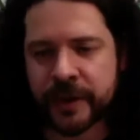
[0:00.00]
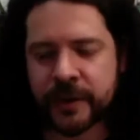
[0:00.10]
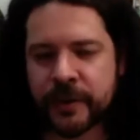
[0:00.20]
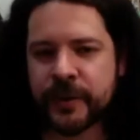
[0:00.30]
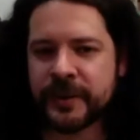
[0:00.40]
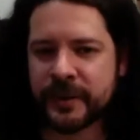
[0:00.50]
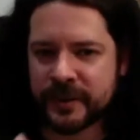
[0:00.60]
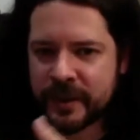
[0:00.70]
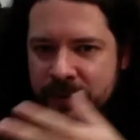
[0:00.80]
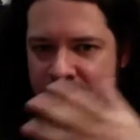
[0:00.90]
you know, it tells
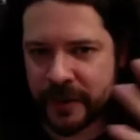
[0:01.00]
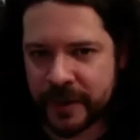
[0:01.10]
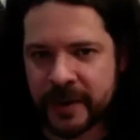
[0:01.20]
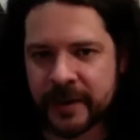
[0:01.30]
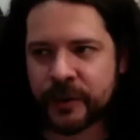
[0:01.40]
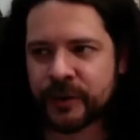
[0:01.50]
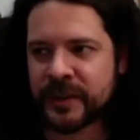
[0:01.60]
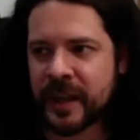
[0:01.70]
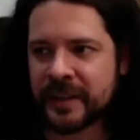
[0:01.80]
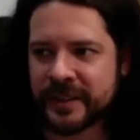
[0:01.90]
a very
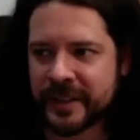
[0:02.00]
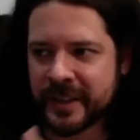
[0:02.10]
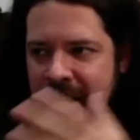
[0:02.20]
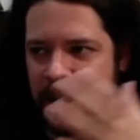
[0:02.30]
nostalgic